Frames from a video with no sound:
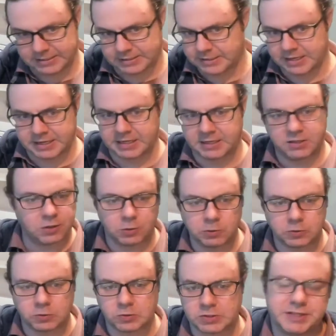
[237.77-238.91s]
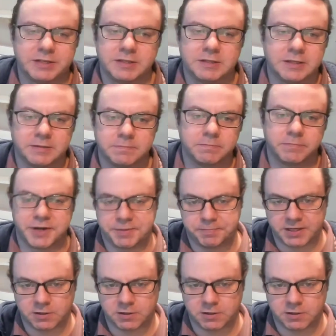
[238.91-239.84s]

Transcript: any dolors that might be